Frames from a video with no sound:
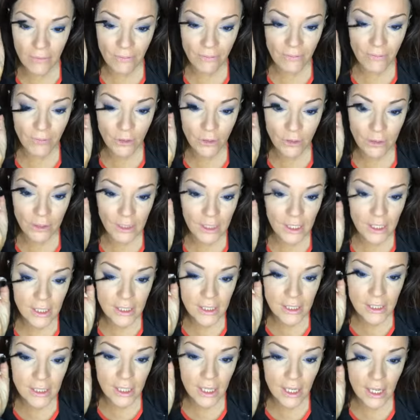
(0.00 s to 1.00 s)
fullness
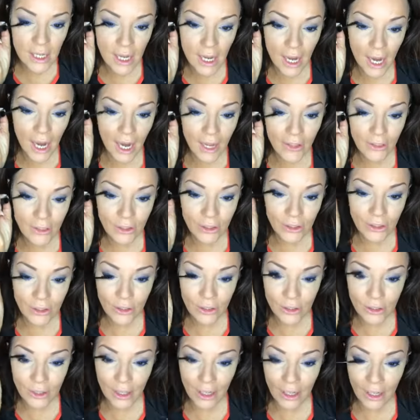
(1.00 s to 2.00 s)
and the
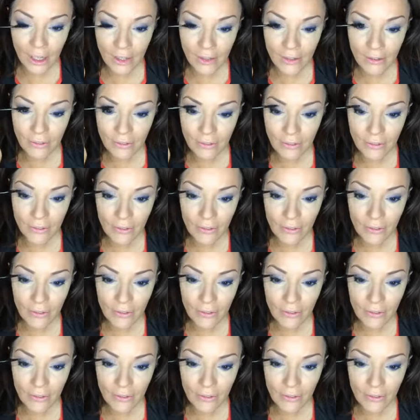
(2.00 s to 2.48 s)
look of